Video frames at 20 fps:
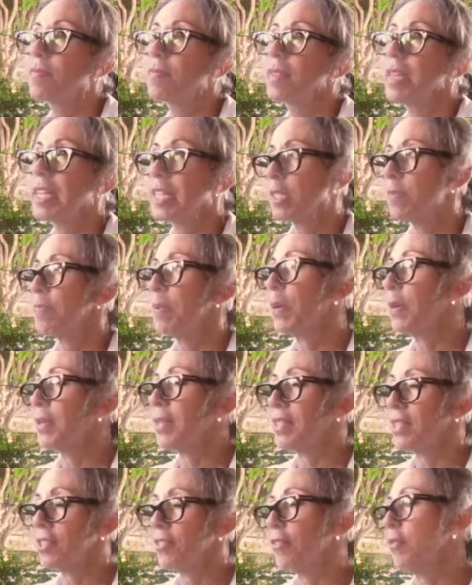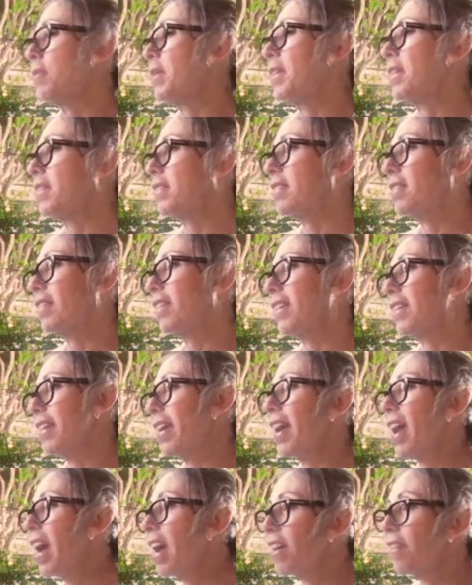experience for me to
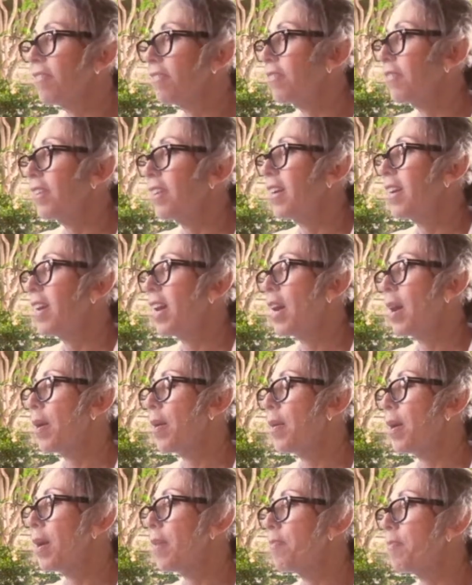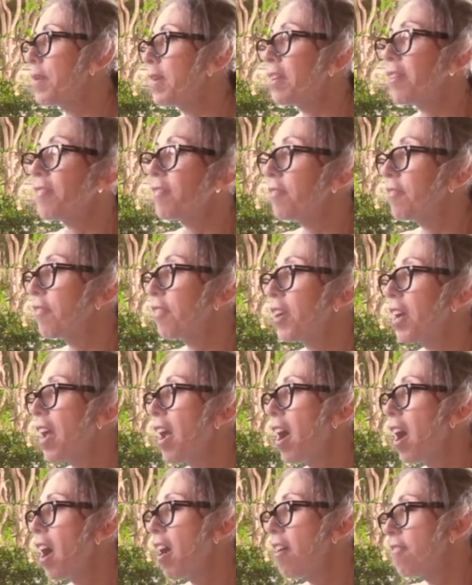have a bit of
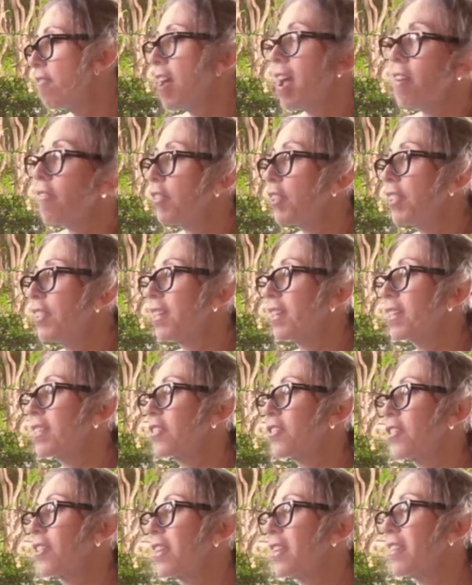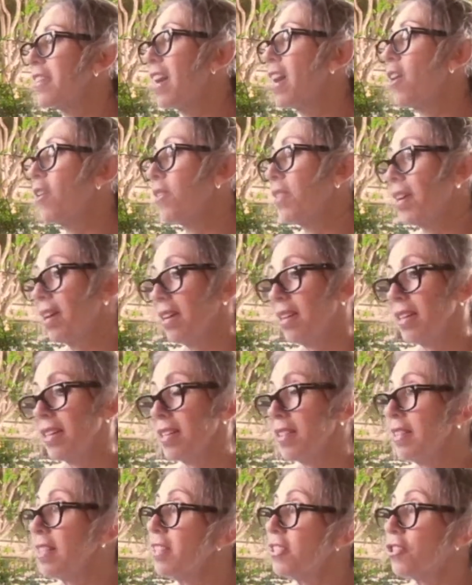everything, so that now that
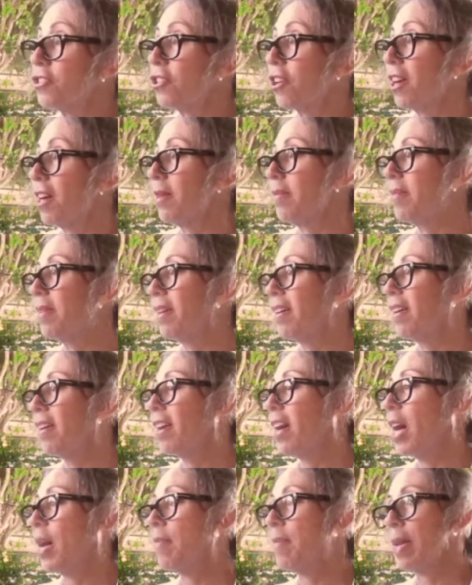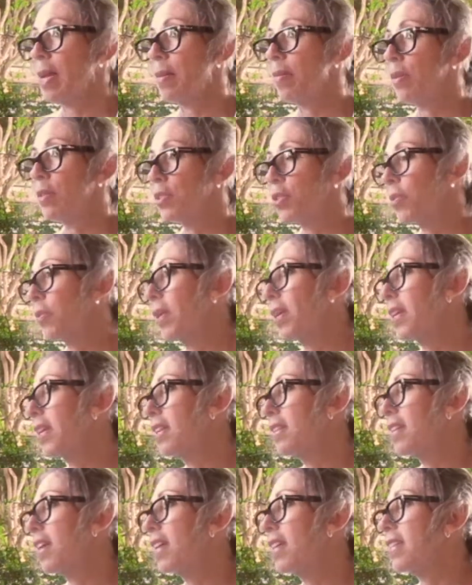in this job I'm able to
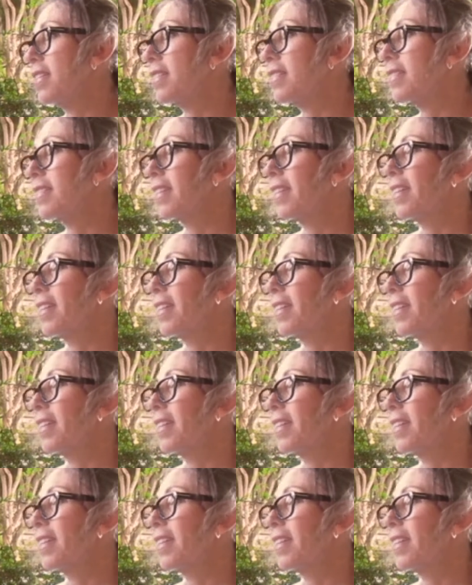recognize